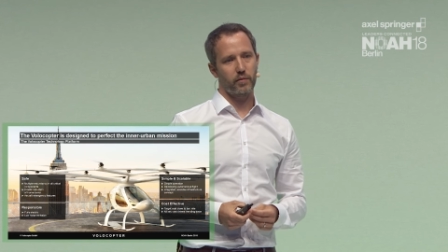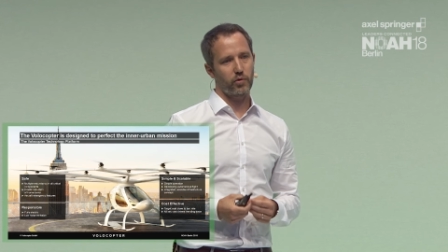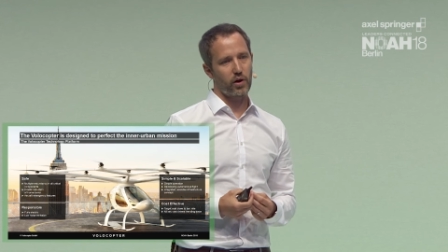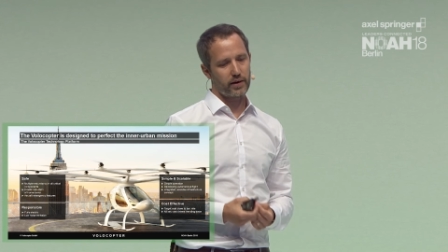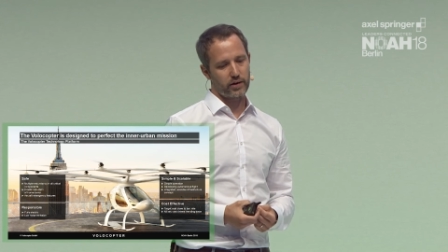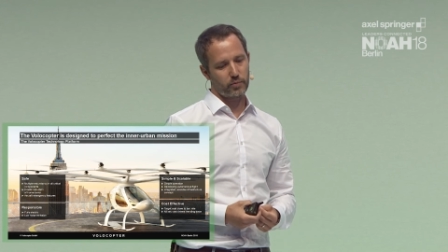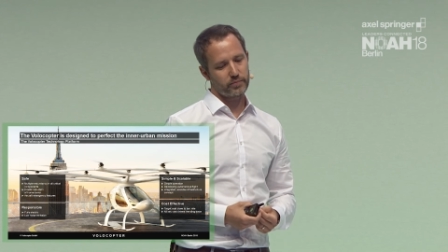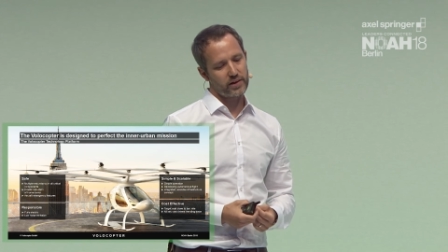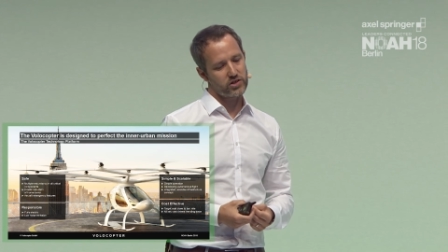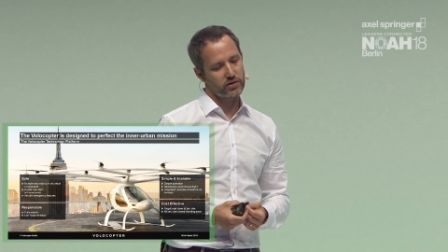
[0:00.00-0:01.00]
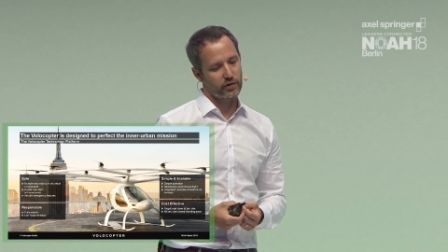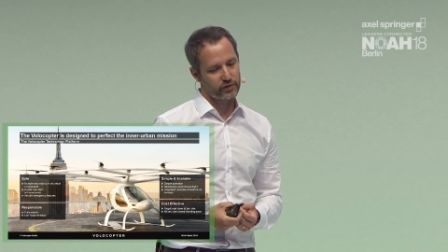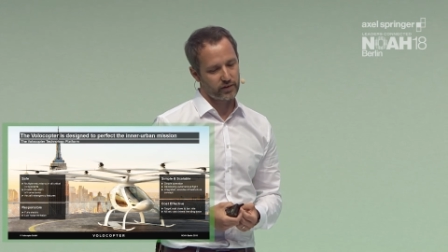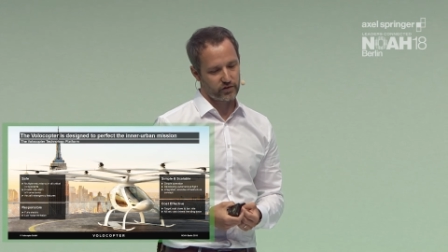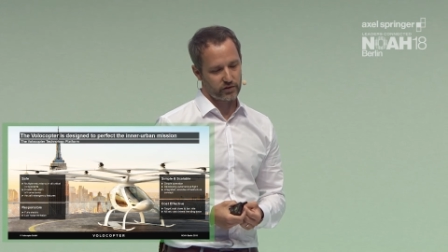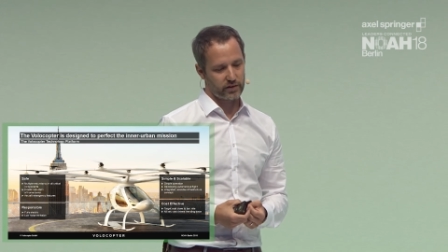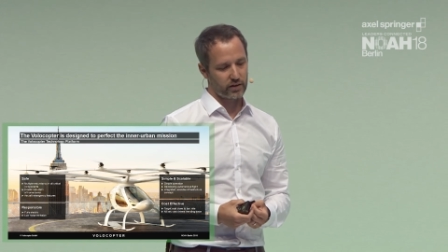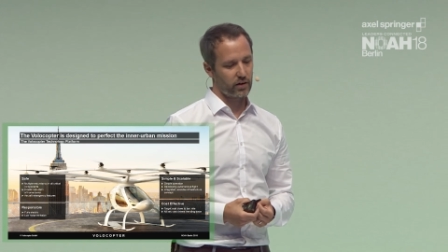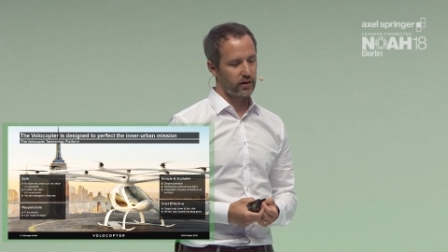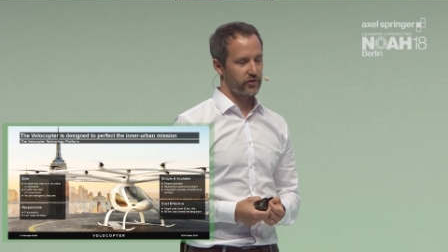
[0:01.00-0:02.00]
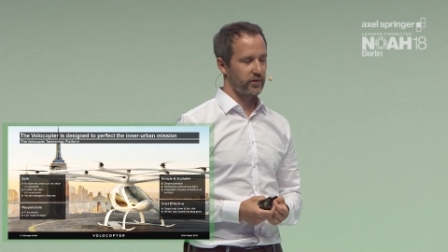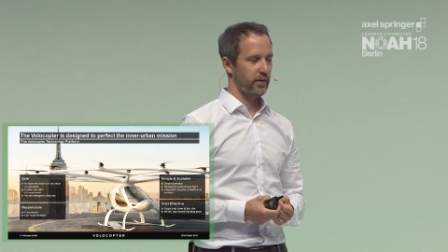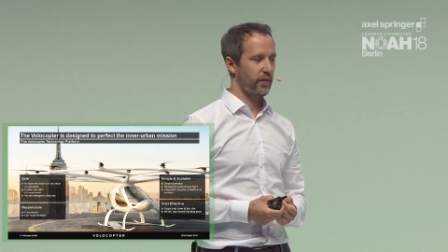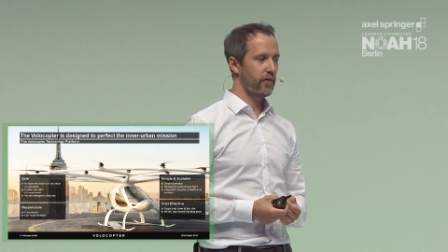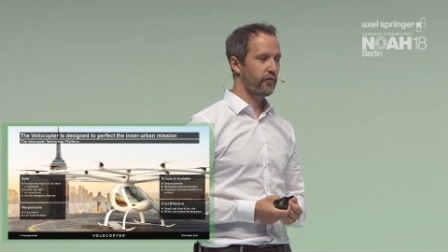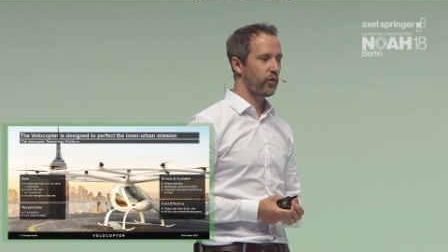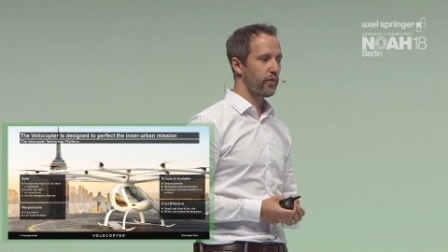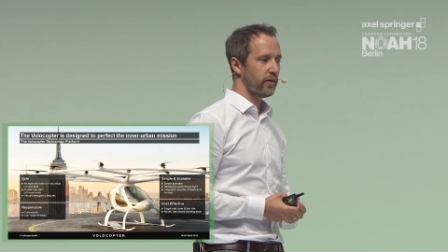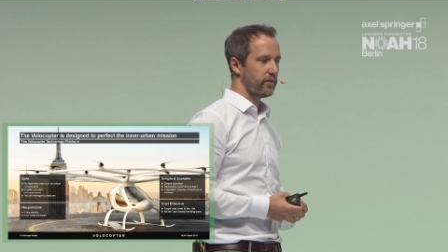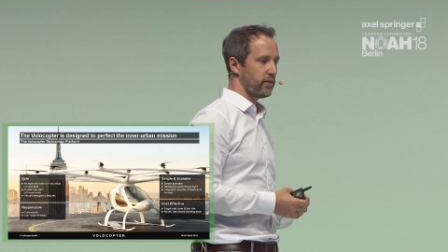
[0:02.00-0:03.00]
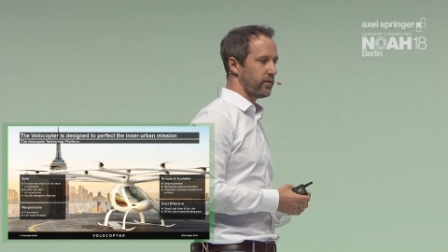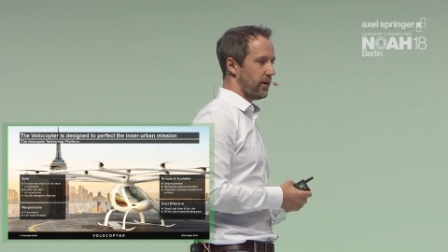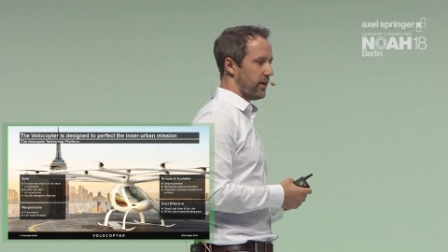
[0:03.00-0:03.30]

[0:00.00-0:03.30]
the broad adoption of such a technology, and therefore this is